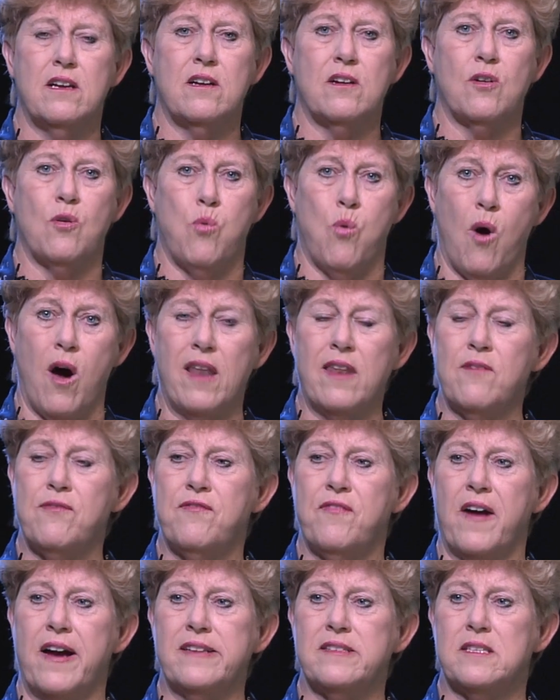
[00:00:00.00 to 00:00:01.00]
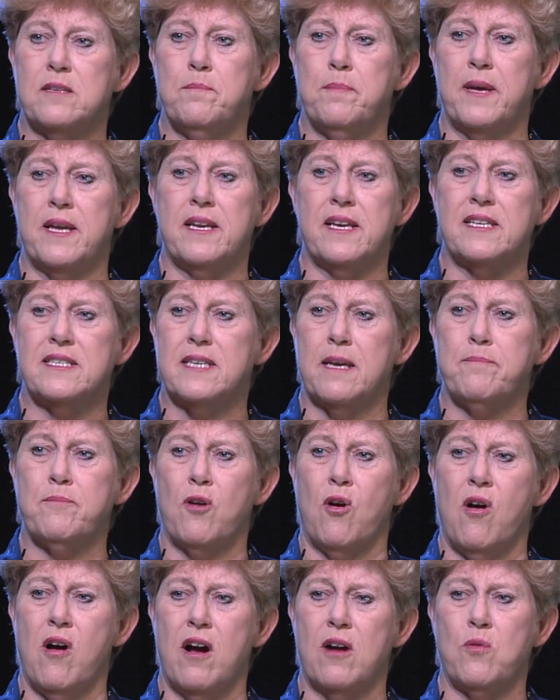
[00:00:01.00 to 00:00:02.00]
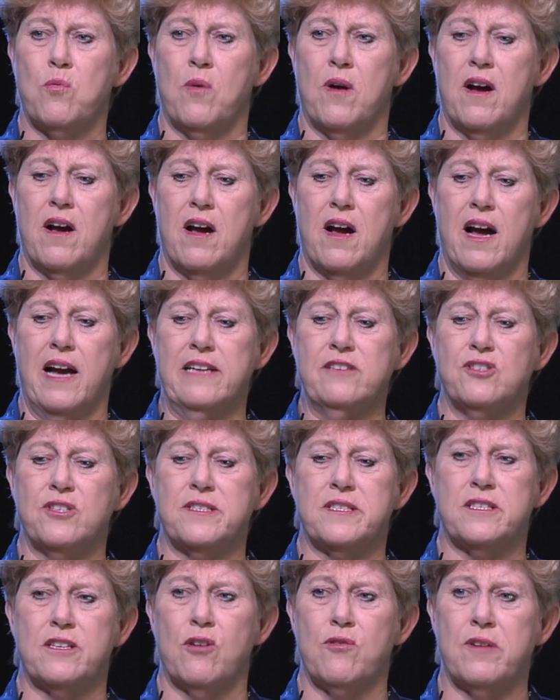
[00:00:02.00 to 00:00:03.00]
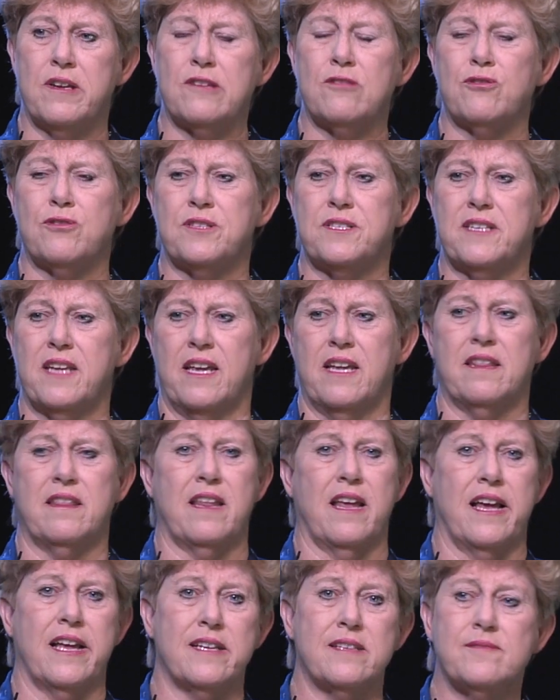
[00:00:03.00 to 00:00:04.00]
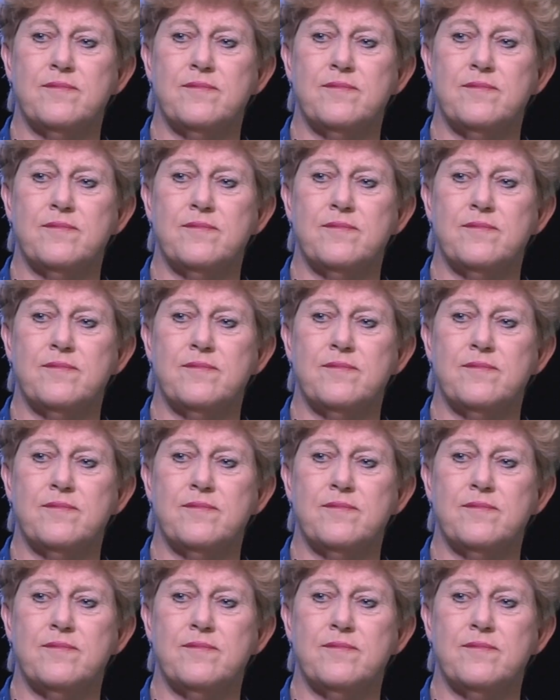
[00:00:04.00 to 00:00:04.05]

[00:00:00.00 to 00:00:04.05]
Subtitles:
qualified to bid except Aqua? I just don't understand that.